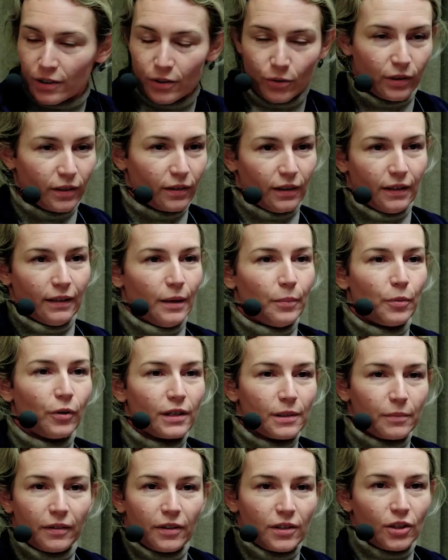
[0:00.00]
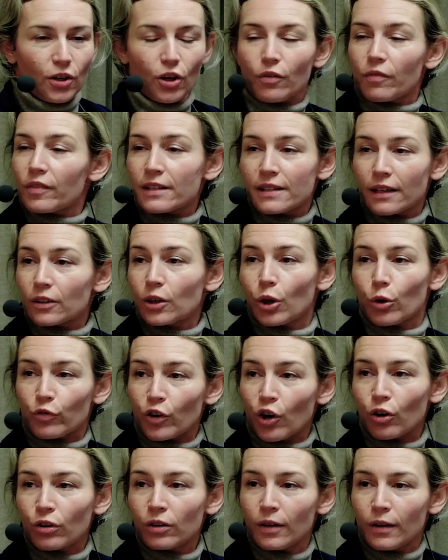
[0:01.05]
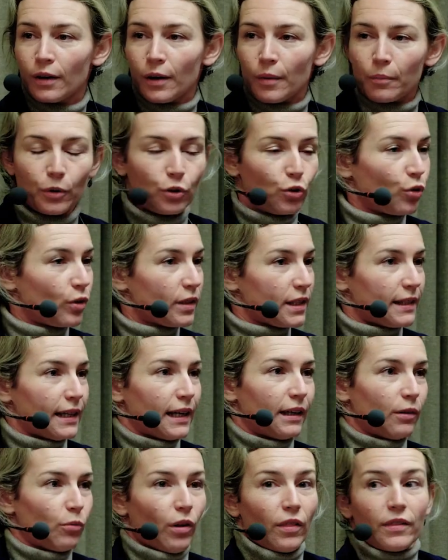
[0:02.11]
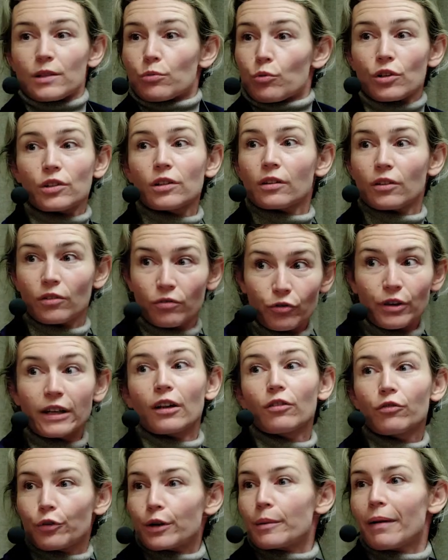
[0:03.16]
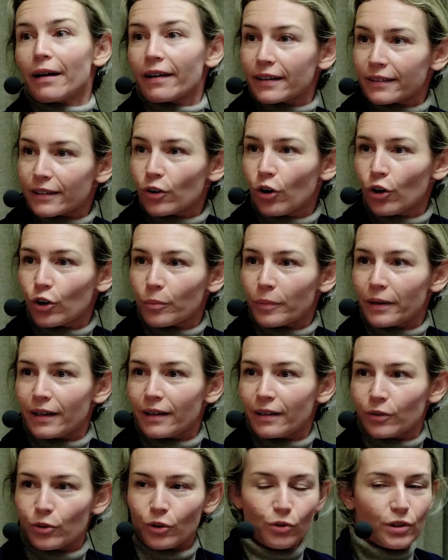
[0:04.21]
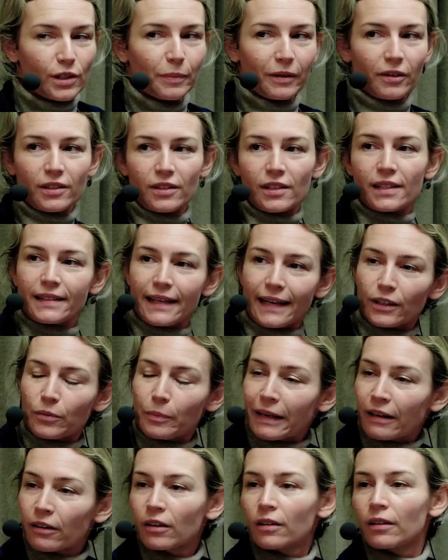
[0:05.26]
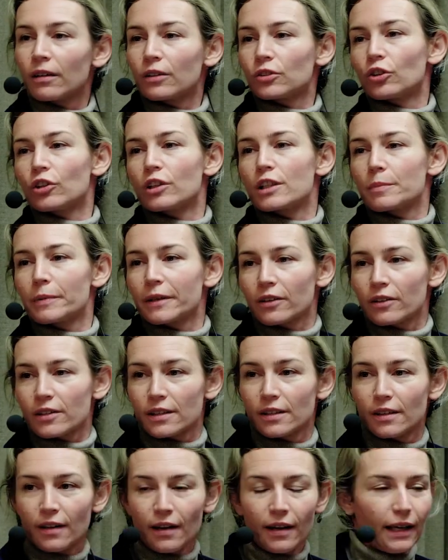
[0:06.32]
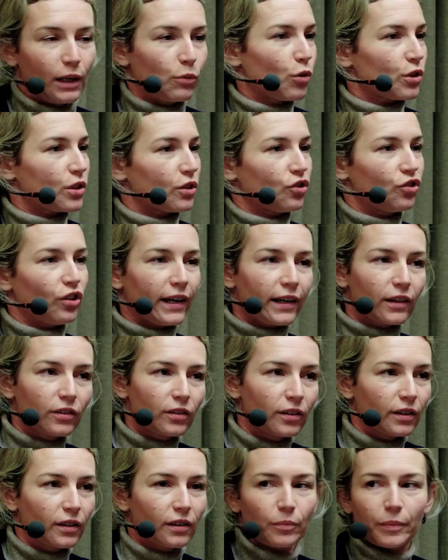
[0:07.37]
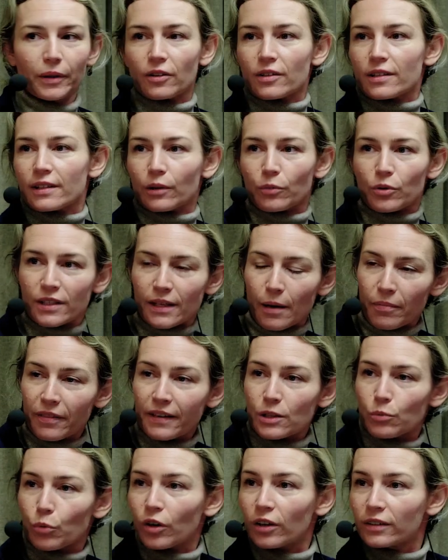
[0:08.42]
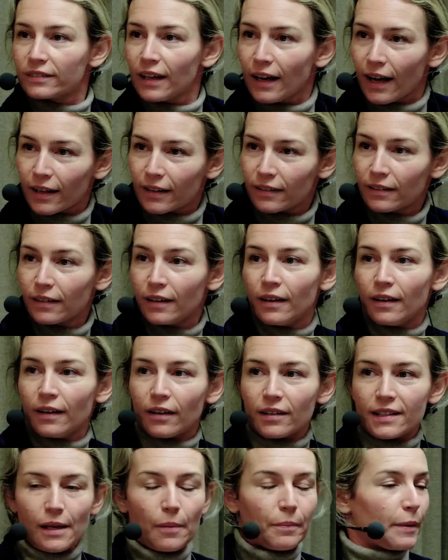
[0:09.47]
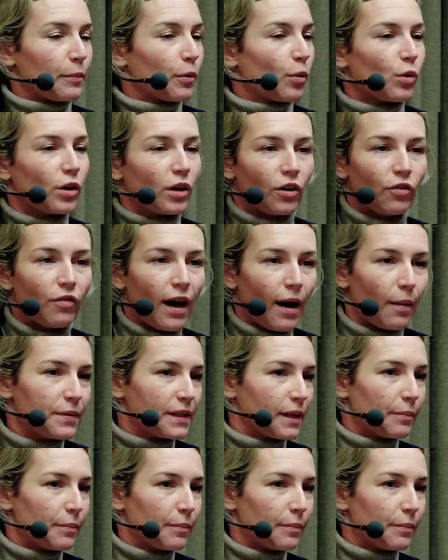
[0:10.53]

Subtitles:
So in liberalism, there's a lot of things that go wrong. But you can say, well, this wasn't the real free market economy. You know, it's because the state mingled, or it's because it wasn't checked, because there were some things weren't done. Some people were corrupt.